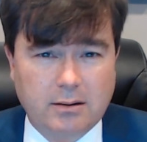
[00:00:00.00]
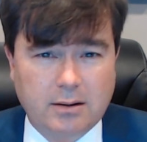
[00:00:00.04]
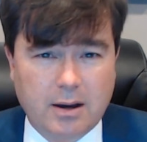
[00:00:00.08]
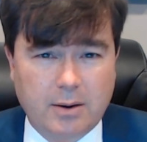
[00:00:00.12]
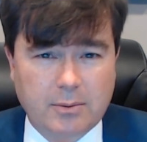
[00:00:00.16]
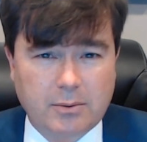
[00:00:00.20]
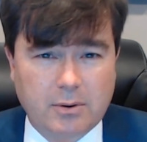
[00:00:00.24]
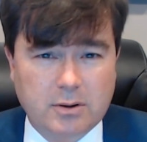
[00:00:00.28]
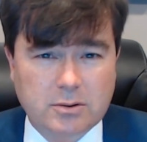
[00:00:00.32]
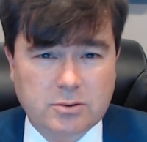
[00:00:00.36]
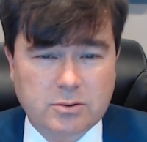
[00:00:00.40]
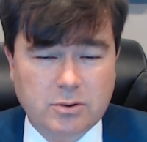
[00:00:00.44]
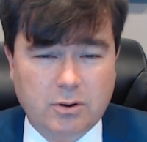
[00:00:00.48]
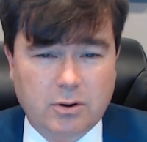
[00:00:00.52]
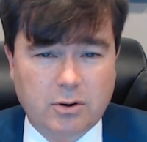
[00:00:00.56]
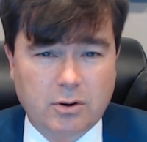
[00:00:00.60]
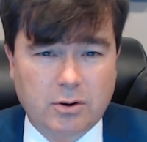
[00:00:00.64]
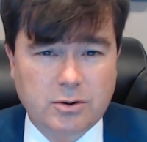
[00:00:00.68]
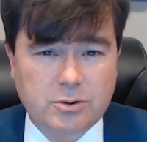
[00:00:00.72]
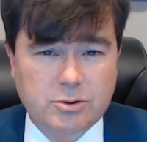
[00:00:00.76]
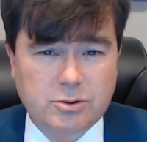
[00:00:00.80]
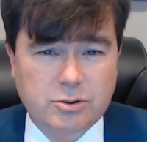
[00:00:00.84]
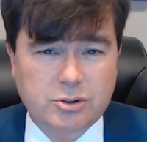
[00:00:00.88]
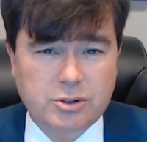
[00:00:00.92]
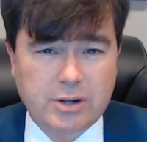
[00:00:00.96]
I would also
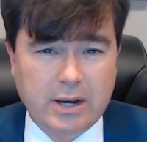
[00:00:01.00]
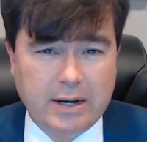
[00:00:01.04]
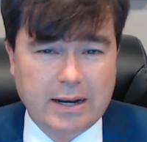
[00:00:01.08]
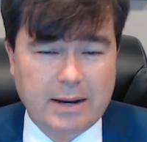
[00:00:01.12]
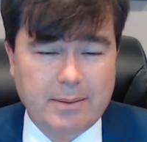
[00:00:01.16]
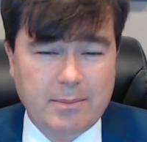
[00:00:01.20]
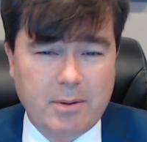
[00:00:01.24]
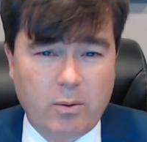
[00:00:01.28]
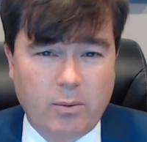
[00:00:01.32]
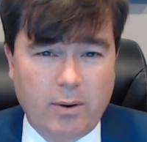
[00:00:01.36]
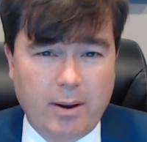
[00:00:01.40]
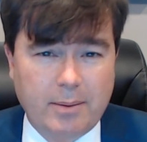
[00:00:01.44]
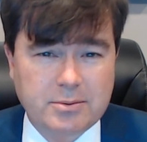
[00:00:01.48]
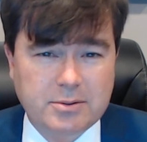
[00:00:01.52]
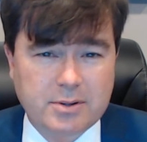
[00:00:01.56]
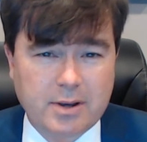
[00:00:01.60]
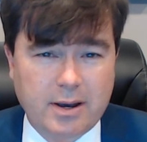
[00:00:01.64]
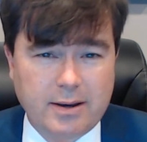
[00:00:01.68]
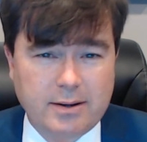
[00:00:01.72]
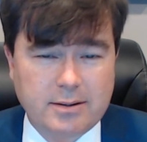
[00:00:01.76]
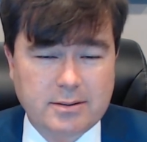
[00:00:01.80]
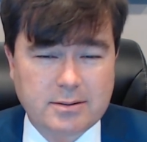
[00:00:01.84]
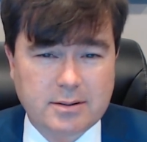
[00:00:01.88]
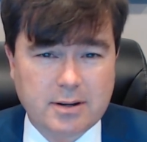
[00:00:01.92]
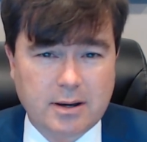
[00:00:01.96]
encourage you to check out my website,